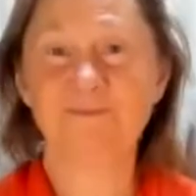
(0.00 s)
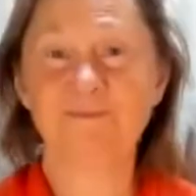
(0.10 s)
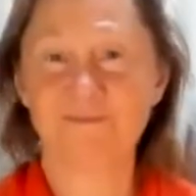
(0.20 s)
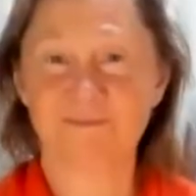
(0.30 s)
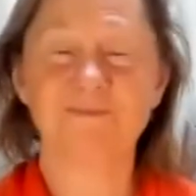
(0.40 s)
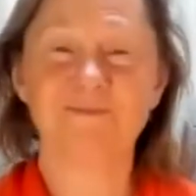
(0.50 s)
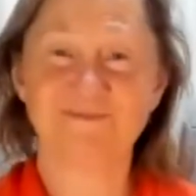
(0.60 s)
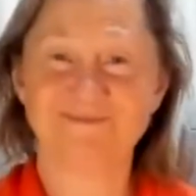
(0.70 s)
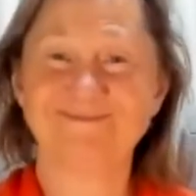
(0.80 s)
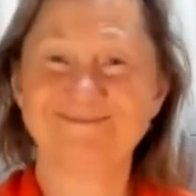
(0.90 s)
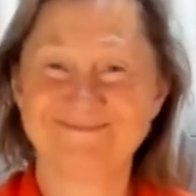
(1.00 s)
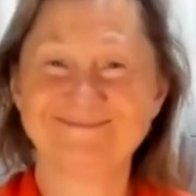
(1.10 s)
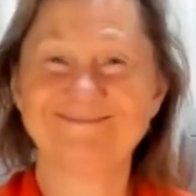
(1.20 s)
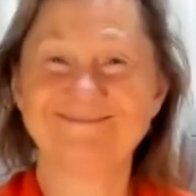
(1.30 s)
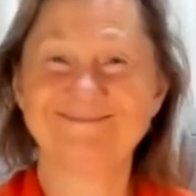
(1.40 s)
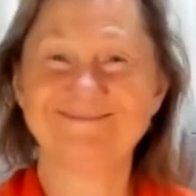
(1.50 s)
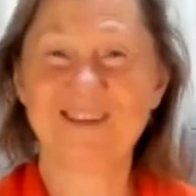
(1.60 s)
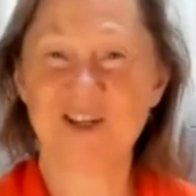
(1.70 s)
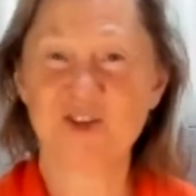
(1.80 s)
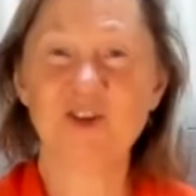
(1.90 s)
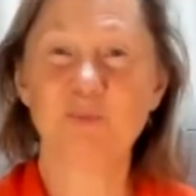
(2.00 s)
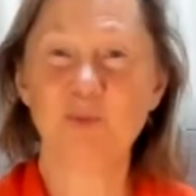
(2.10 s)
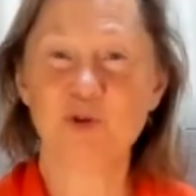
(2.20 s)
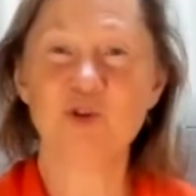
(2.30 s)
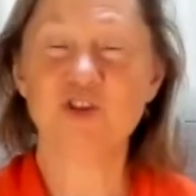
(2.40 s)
it, am I getting that right? Is it Pottinger? That's right. Yeah. Pottinger's,